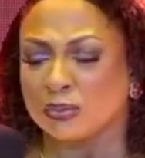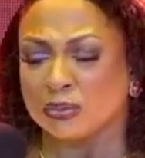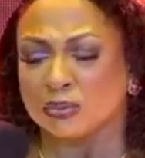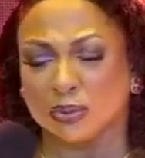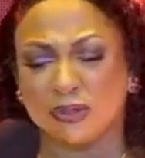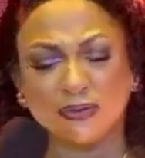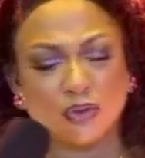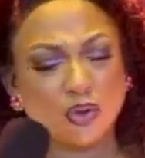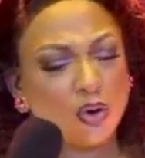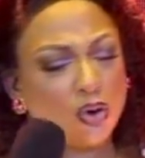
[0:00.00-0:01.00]
If you
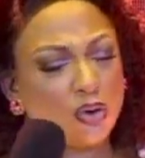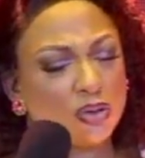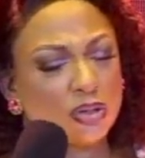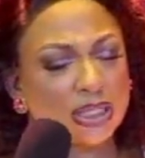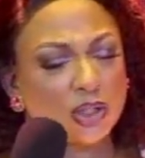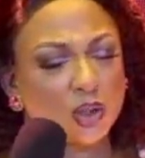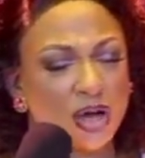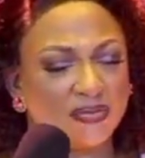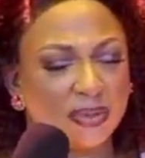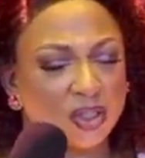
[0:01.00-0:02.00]
know that you have
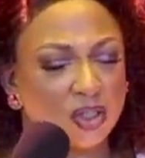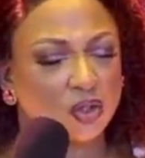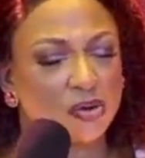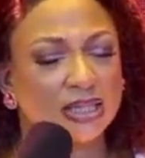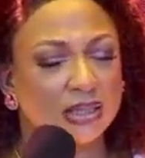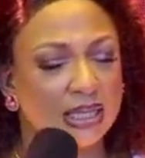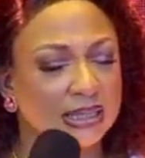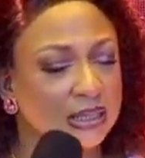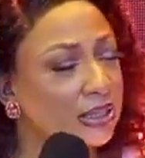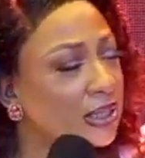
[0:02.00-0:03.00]
been distracted
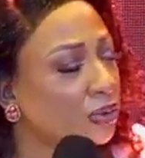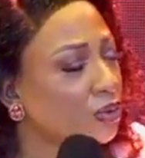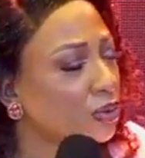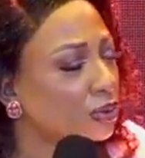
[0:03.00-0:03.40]
it at all,